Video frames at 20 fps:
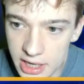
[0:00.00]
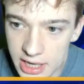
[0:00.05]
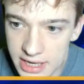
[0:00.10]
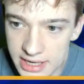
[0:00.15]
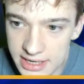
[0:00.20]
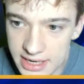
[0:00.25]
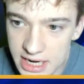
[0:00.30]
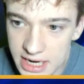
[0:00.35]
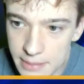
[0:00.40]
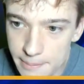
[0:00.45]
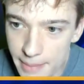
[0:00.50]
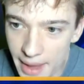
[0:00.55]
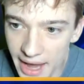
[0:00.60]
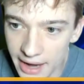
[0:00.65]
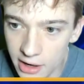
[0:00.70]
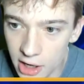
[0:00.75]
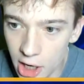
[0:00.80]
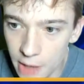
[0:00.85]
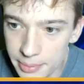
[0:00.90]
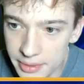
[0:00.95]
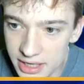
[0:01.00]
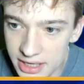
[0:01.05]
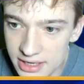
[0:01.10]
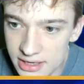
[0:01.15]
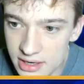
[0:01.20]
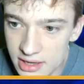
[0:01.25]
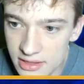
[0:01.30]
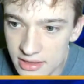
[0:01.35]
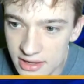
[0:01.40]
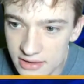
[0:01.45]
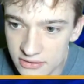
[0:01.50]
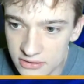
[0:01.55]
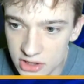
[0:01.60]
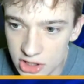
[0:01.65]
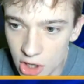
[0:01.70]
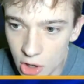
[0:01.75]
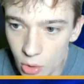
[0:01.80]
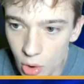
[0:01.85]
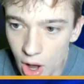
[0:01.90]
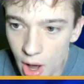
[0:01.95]
getting back up into this,
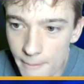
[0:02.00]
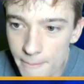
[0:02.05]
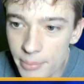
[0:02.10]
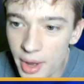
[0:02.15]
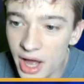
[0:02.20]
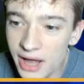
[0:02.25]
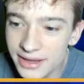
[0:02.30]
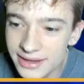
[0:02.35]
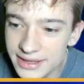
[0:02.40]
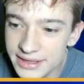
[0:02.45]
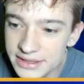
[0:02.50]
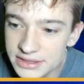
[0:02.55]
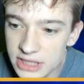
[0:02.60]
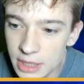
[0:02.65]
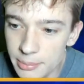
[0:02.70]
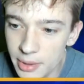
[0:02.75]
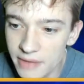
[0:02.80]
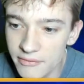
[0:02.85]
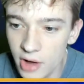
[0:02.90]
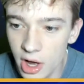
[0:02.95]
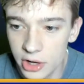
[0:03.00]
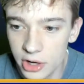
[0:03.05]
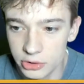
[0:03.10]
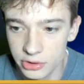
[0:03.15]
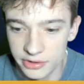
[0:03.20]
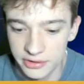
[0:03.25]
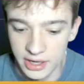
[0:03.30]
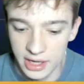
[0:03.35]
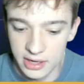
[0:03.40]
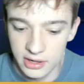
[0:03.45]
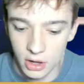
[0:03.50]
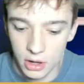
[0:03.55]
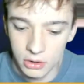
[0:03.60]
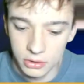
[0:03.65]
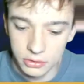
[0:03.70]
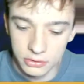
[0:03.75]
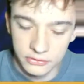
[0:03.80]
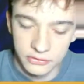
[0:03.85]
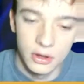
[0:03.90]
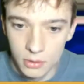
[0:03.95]
at least above
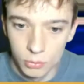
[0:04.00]
$110,